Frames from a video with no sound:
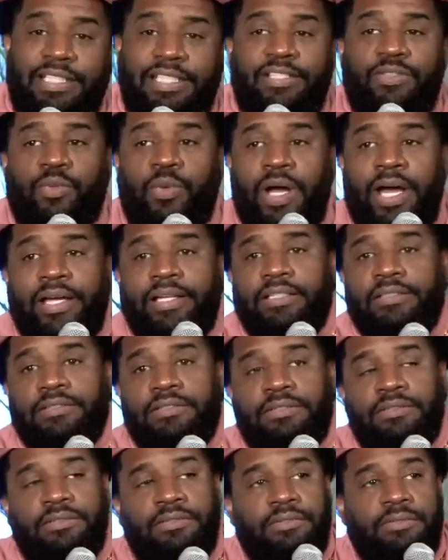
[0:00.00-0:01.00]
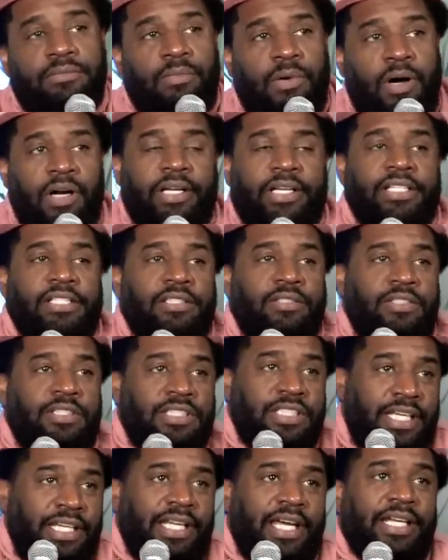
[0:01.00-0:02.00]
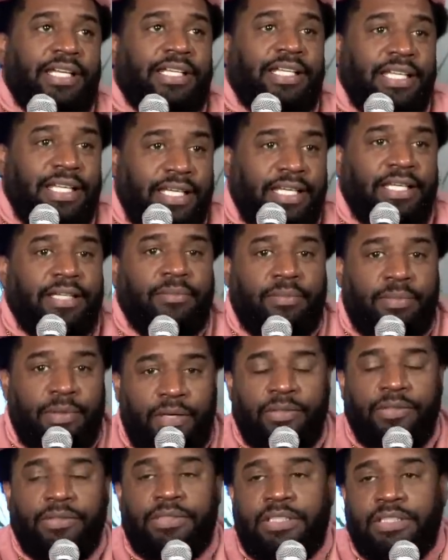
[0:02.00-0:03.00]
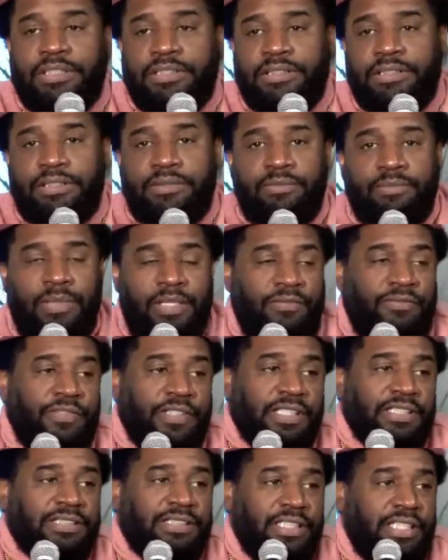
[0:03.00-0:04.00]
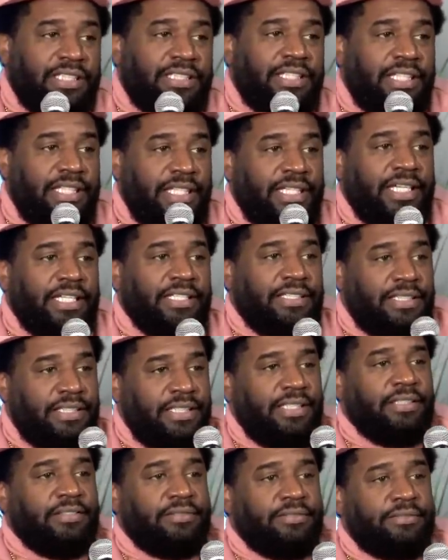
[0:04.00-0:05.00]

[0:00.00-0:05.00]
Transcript: let's get this right. Marcus, say that again, bro, because motherfuckers need to hear that